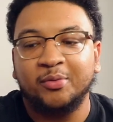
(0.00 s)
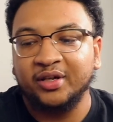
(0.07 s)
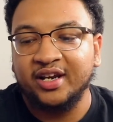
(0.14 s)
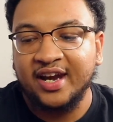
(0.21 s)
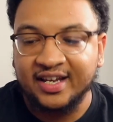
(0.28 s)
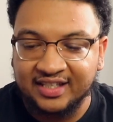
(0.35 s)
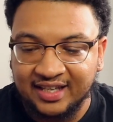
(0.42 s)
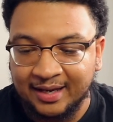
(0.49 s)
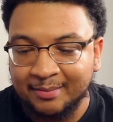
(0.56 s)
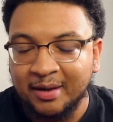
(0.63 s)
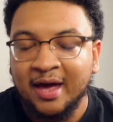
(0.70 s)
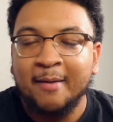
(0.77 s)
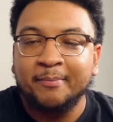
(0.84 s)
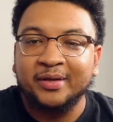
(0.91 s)
with the next
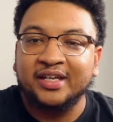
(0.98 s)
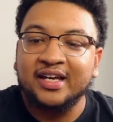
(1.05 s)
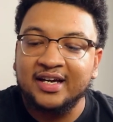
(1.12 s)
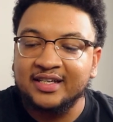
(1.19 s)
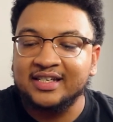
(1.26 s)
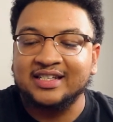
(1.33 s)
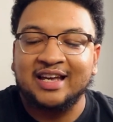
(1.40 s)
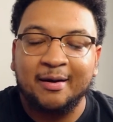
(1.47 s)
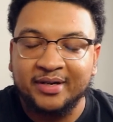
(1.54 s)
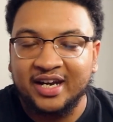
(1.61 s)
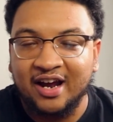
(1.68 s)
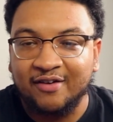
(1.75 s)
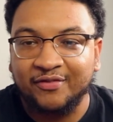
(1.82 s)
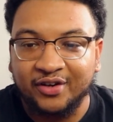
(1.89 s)
team, because it's coming
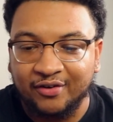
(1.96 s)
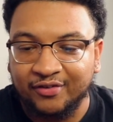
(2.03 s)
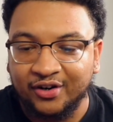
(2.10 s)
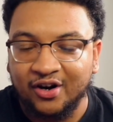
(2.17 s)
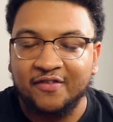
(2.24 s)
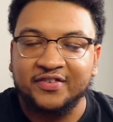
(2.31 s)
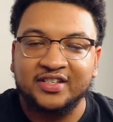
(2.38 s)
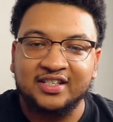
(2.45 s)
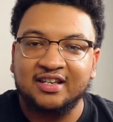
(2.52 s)
down from the front office.